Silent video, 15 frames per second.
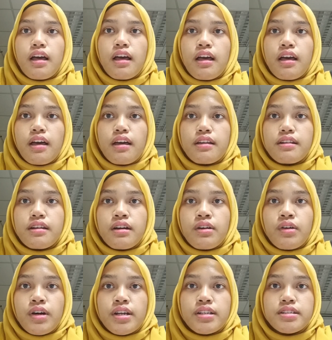and
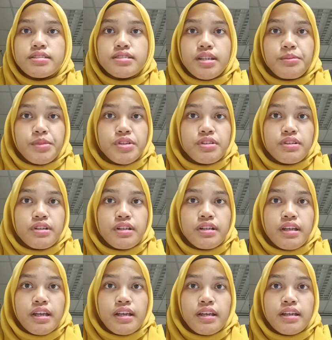acquire the same
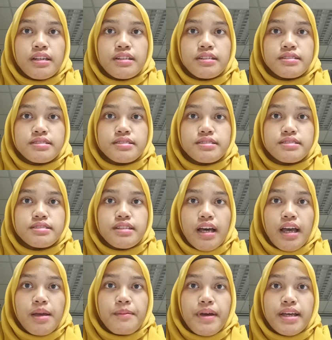material and
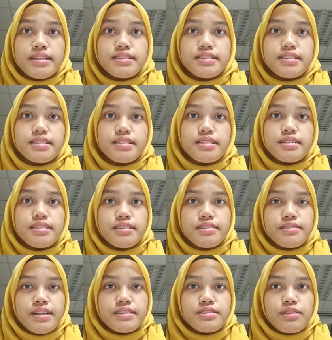type as
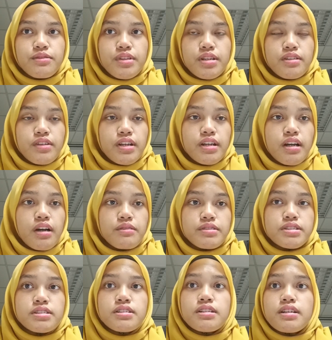the rest of the drain
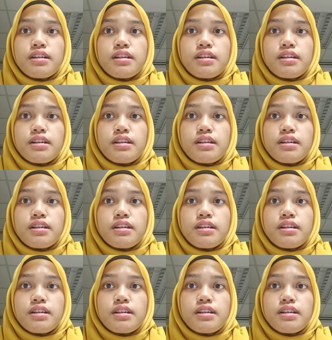cover.